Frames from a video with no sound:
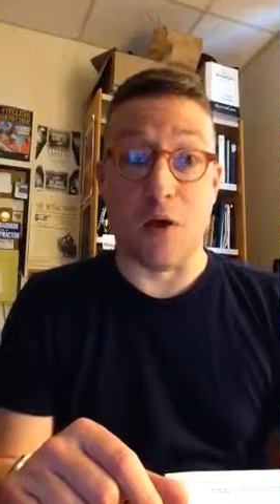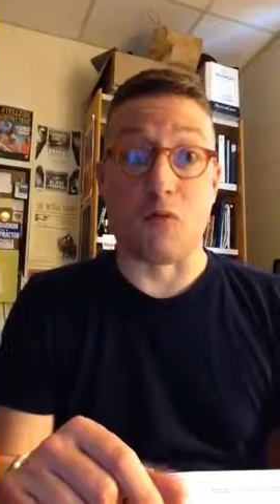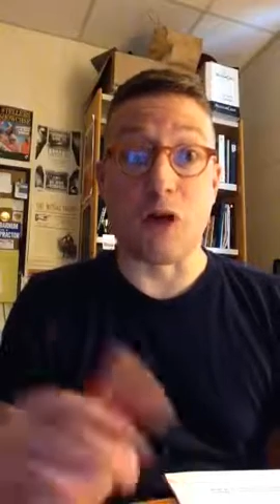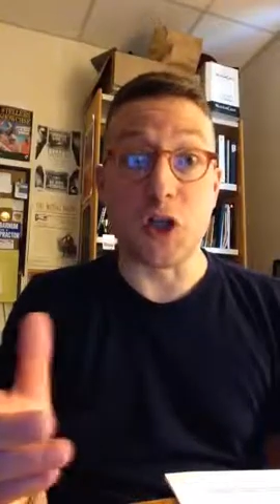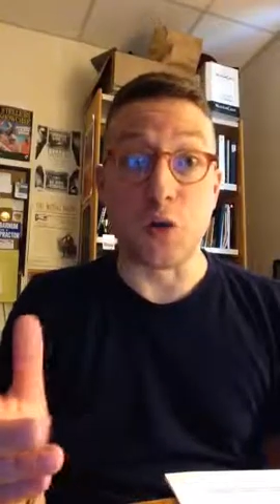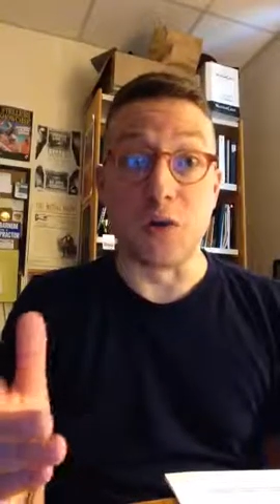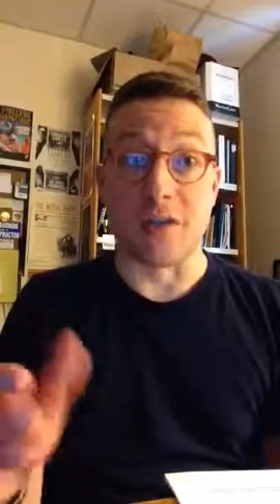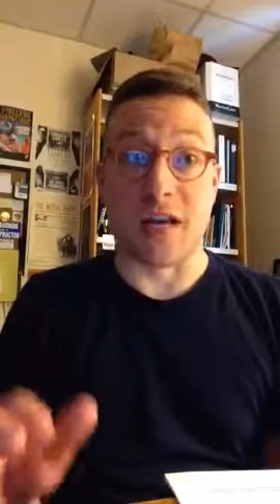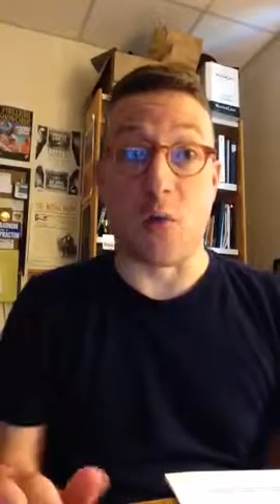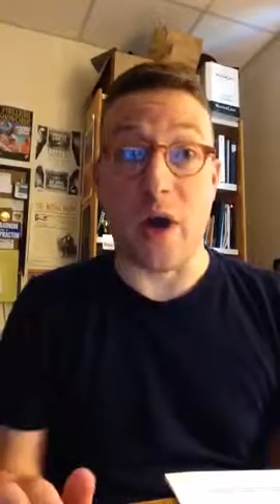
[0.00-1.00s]
Rituals
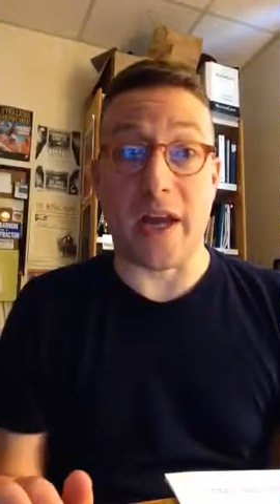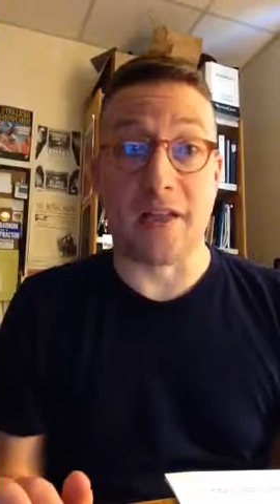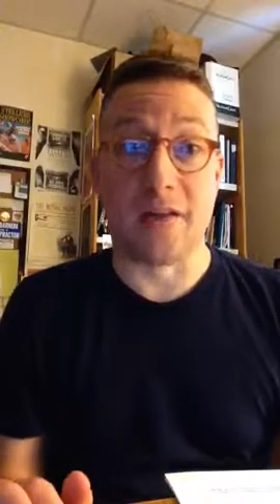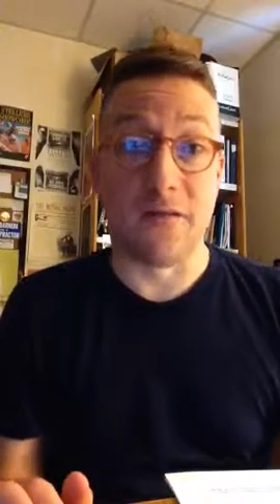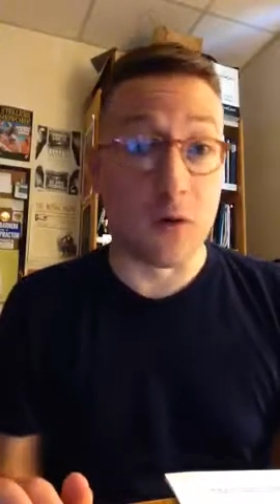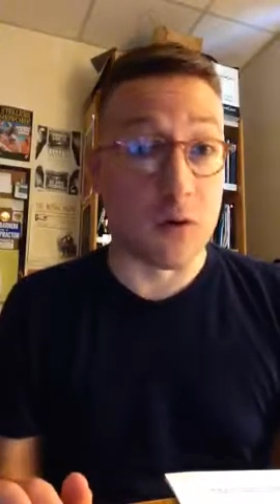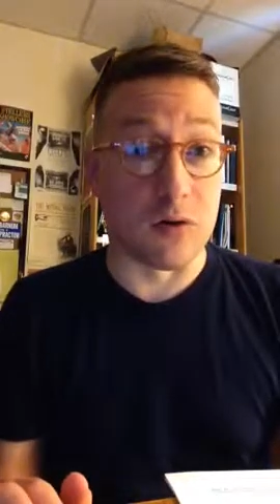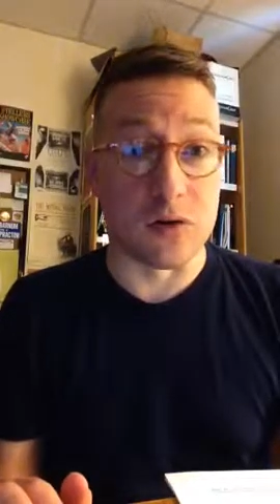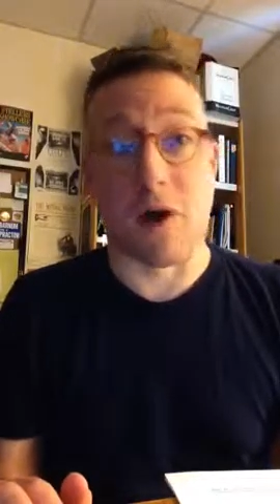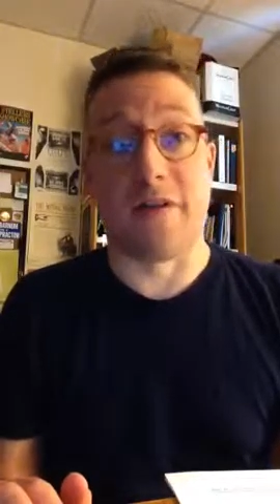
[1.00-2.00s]
like weddings and
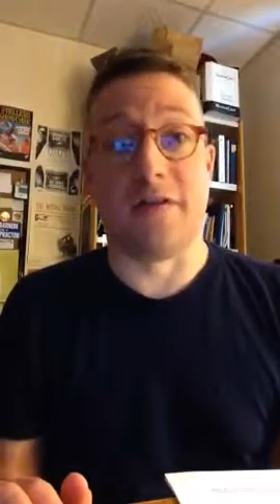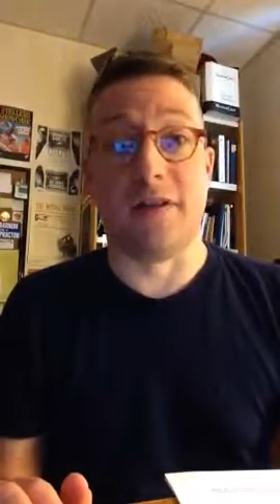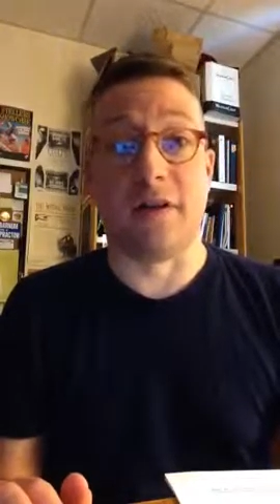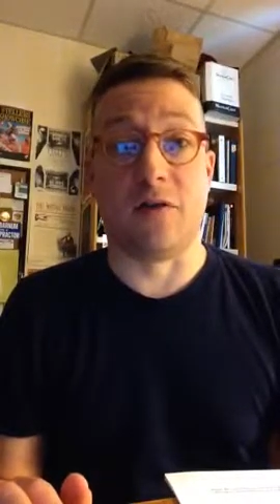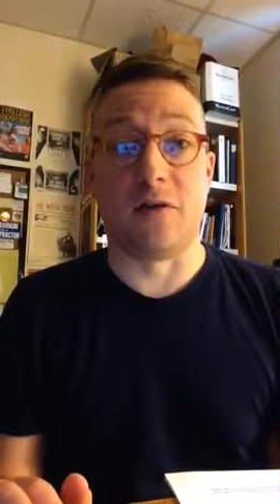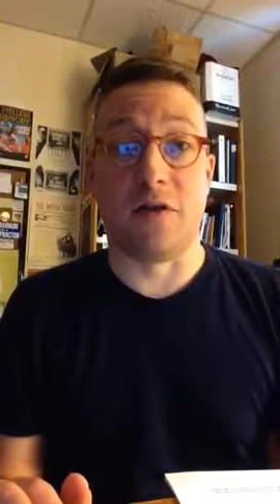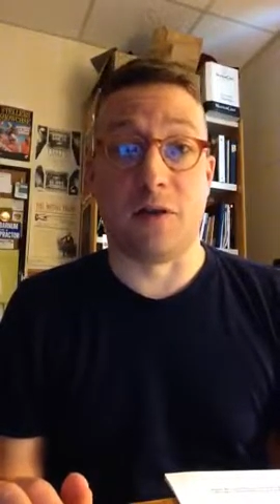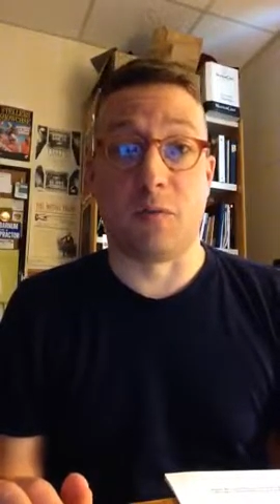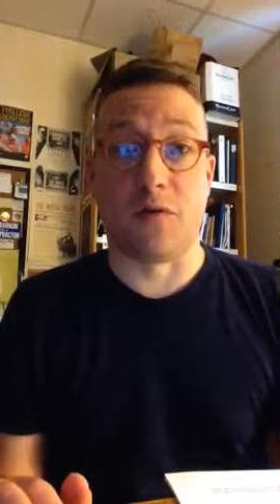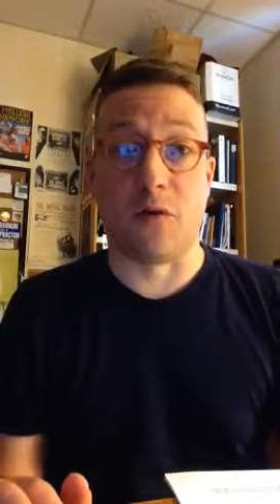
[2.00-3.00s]
funerals are often understood
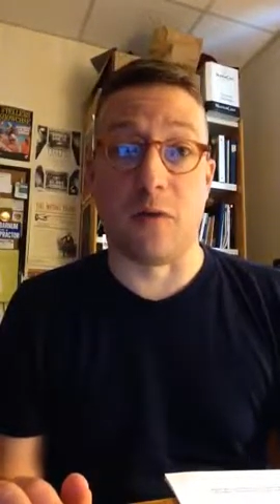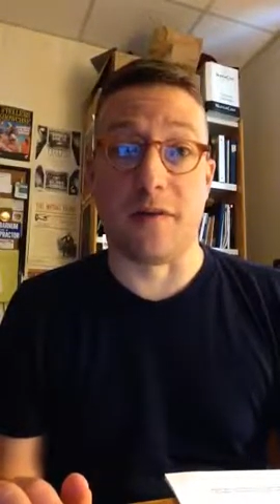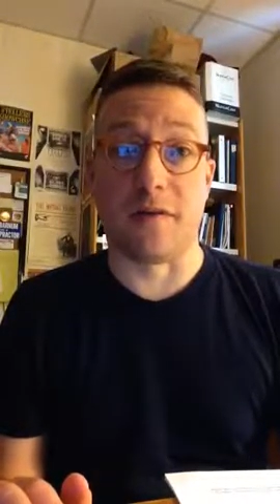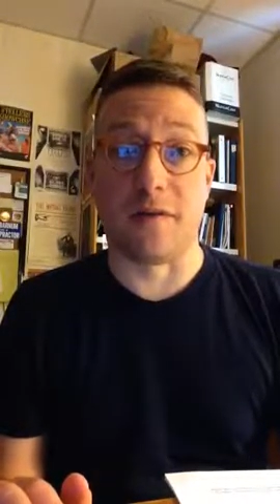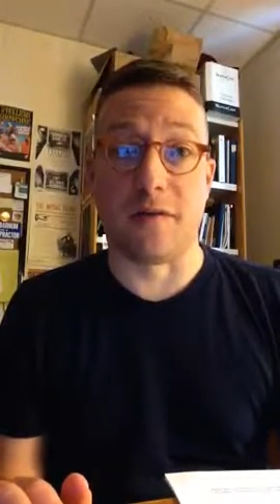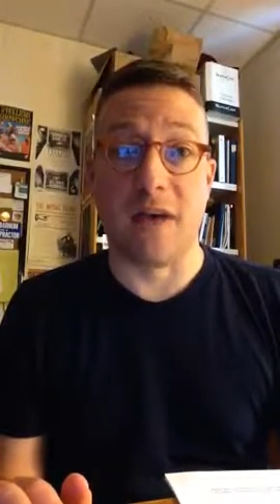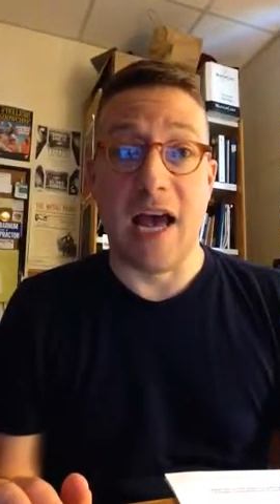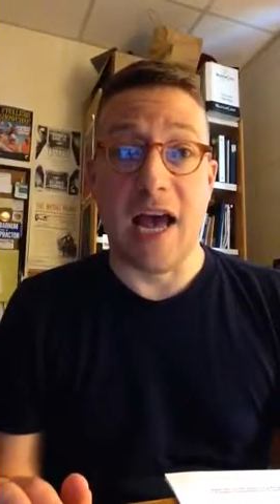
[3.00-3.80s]
as performances.